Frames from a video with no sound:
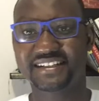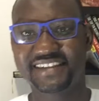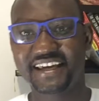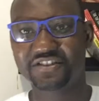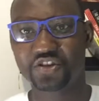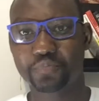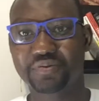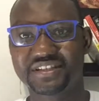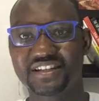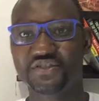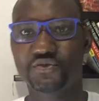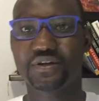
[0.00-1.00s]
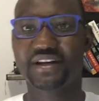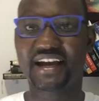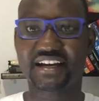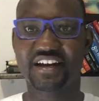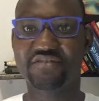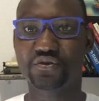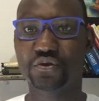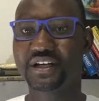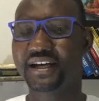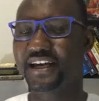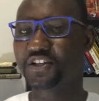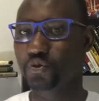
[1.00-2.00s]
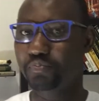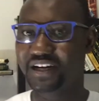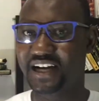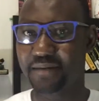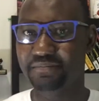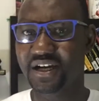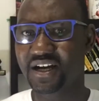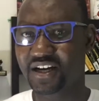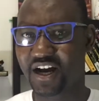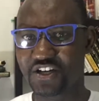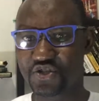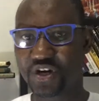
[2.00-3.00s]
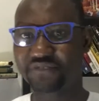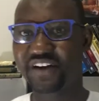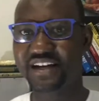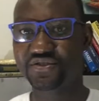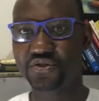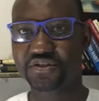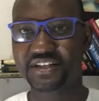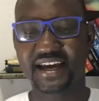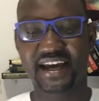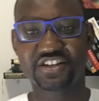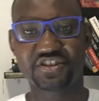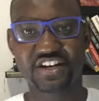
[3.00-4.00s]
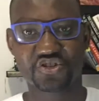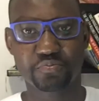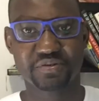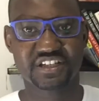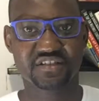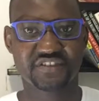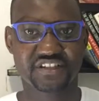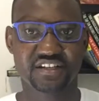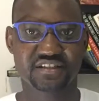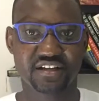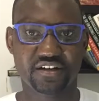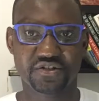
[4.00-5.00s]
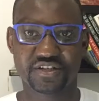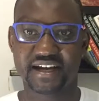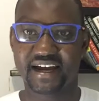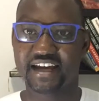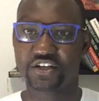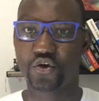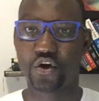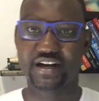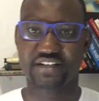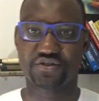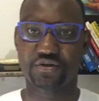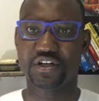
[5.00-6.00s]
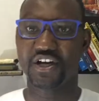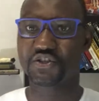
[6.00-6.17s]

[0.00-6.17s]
take their business to the next level and to become culture advisors, international business facilitators, and connectors.